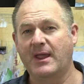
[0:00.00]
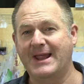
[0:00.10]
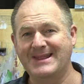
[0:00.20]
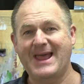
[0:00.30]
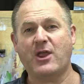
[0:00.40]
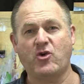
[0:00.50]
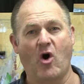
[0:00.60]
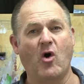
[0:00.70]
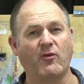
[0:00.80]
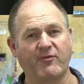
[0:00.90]
in that
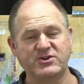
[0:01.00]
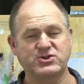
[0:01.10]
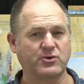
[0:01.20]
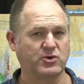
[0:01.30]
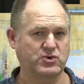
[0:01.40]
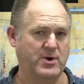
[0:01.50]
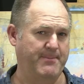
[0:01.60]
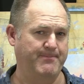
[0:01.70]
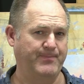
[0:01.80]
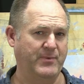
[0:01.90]
goal, vision, or
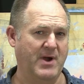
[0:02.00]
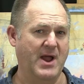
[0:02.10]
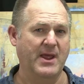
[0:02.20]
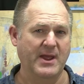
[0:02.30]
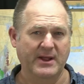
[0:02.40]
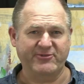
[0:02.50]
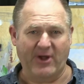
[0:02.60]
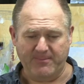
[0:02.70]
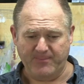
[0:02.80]
dream, right? So